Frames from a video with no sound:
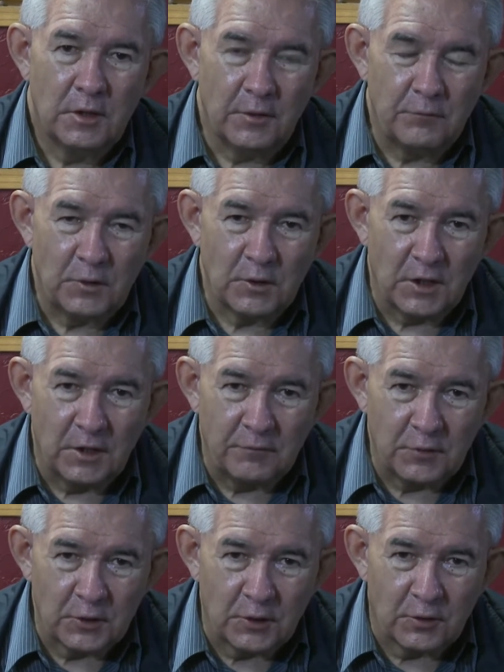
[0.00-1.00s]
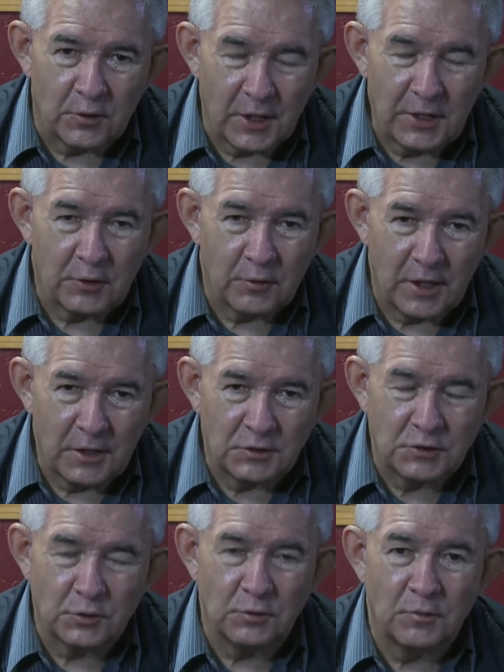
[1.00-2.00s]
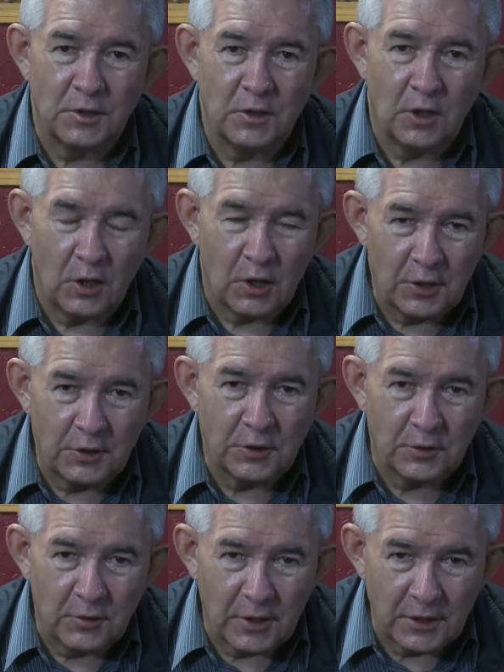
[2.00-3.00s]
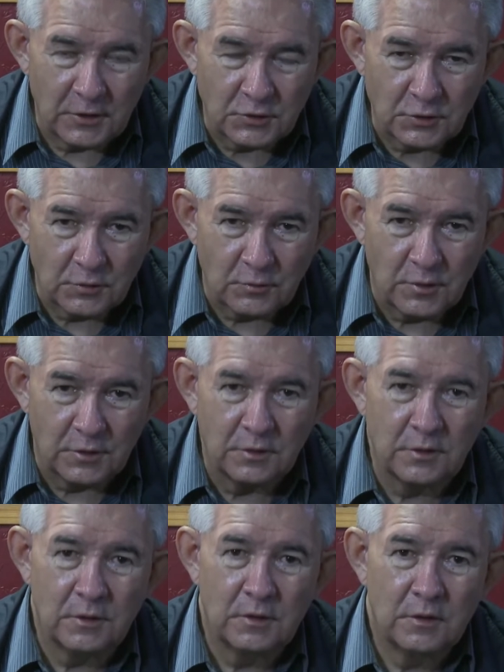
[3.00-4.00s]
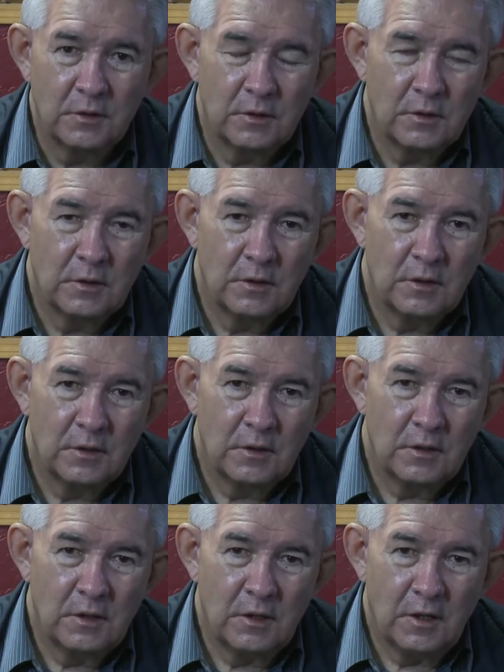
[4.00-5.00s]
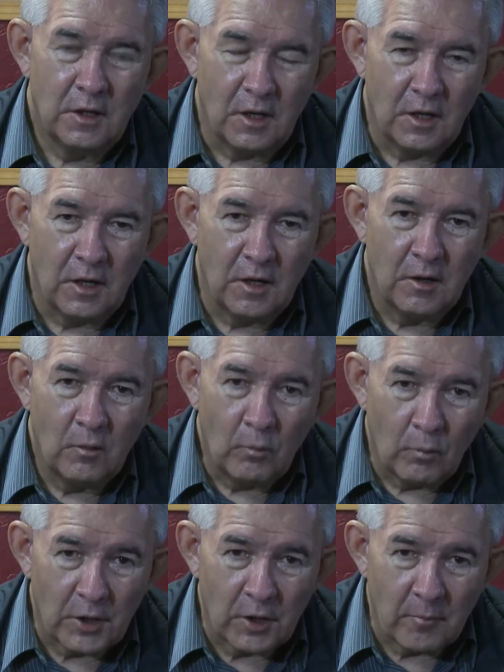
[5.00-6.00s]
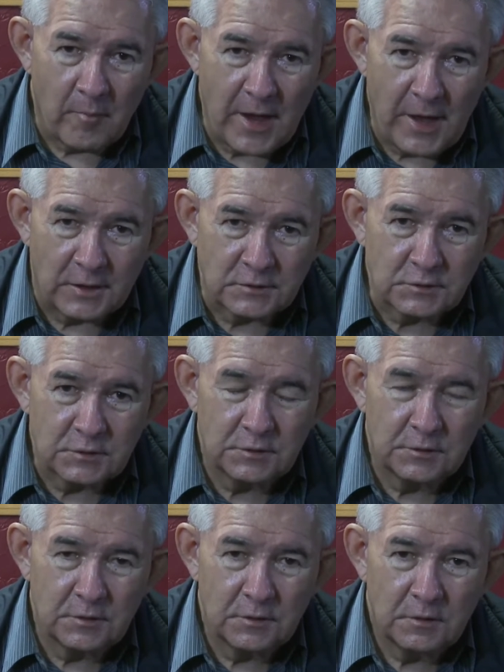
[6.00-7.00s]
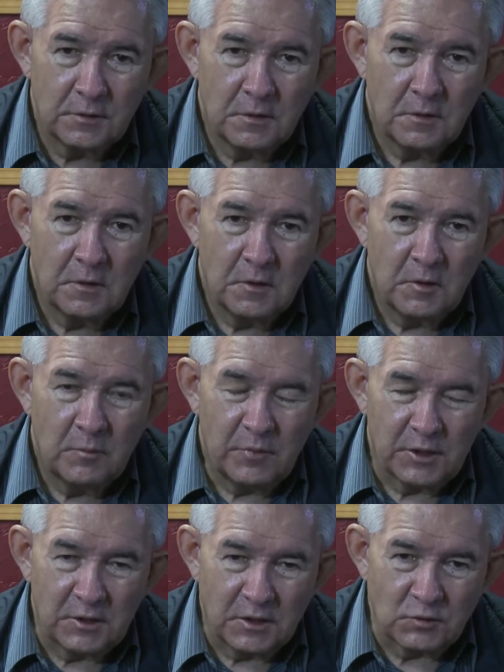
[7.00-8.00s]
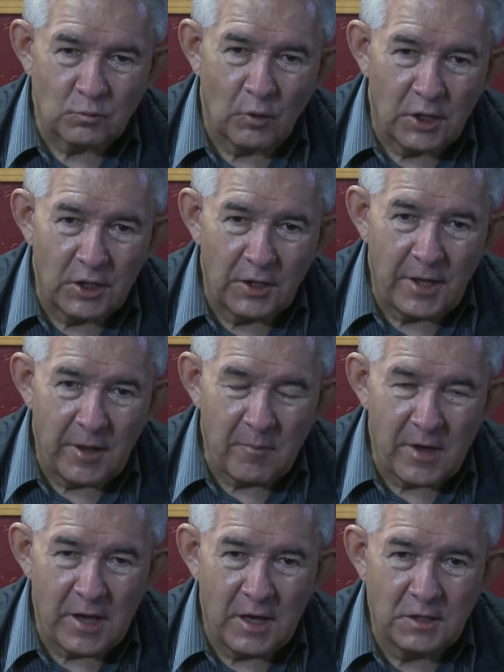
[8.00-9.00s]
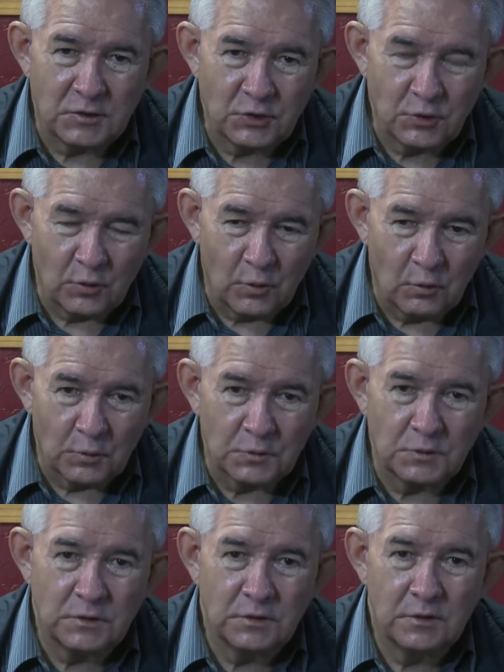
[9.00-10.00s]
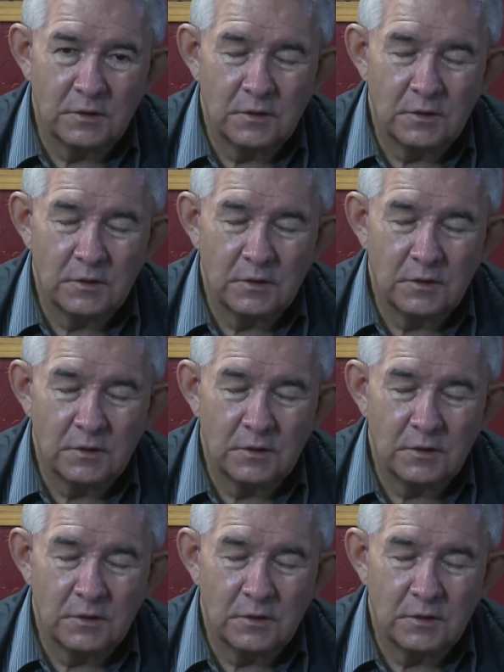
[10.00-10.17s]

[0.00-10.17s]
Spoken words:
if you love your great-grandchildren or your grandchildren, wear a mask. Because wearing a mask shows